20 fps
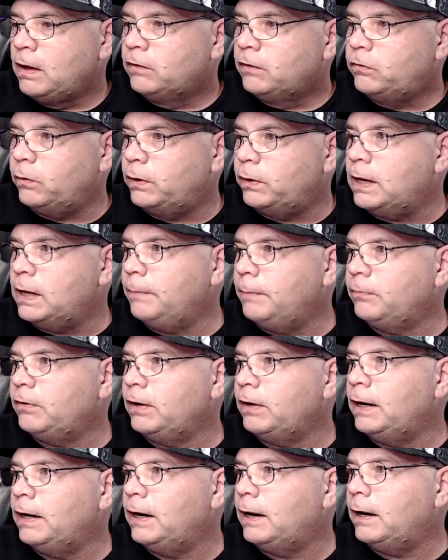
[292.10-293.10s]
So he comes
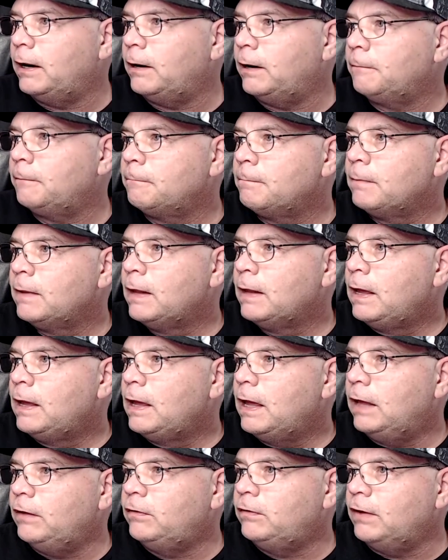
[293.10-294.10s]
in here
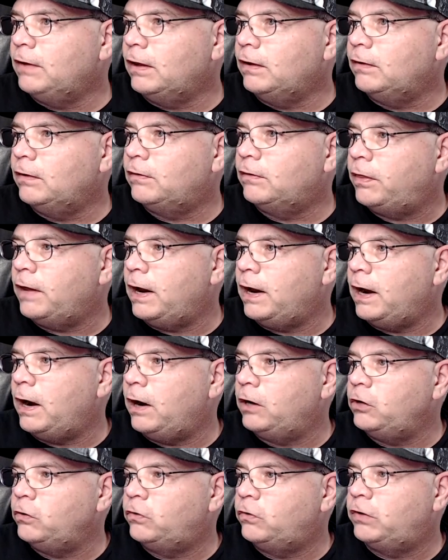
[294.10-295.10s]
and says,
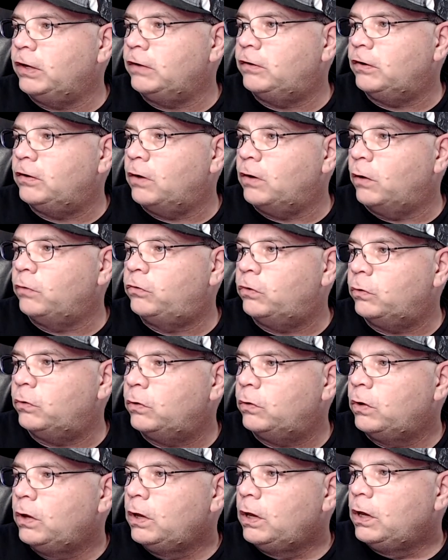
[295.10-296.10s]
there, you sense it, don't
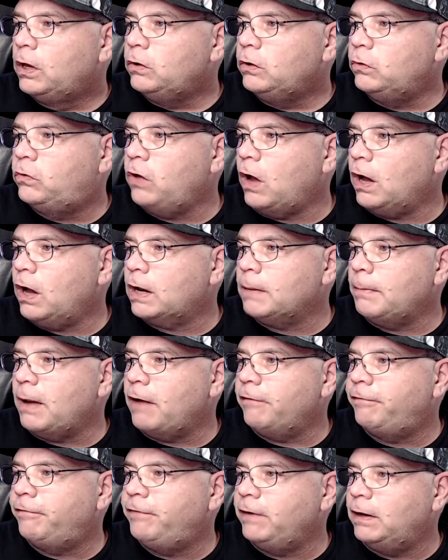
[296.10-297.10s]
you? You talk
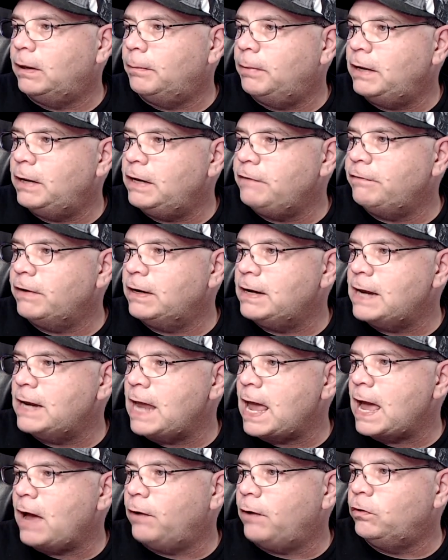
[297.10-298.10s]
about fear, but even
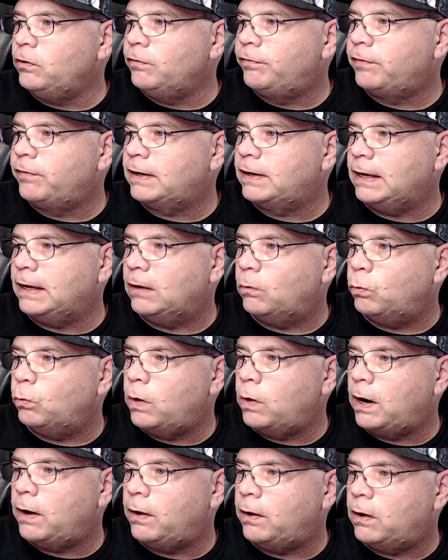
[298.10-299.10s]
now you forget
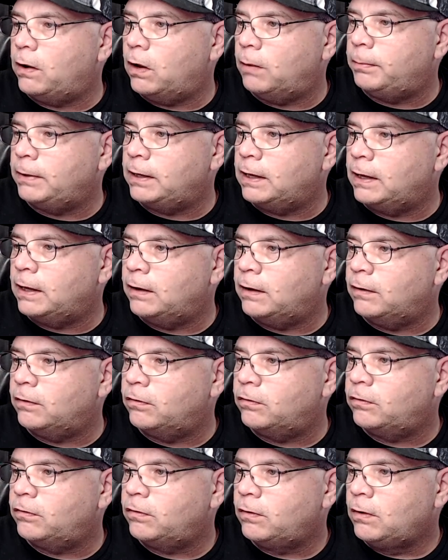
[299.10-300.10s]
where it all
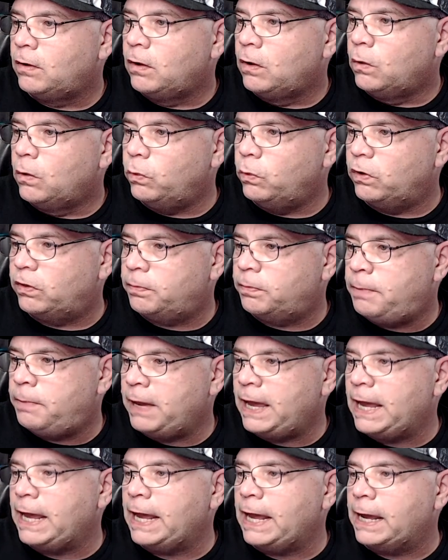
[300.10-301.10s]
begins, with
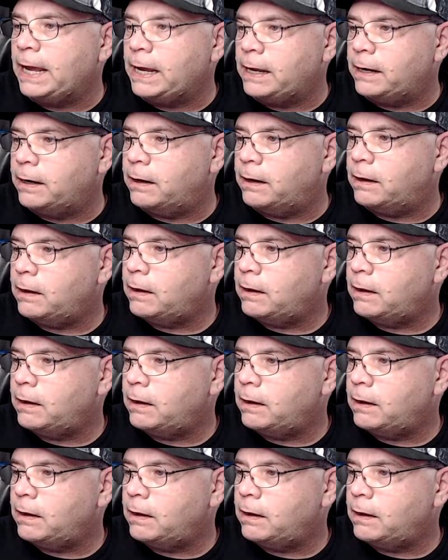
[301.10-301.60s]
pain.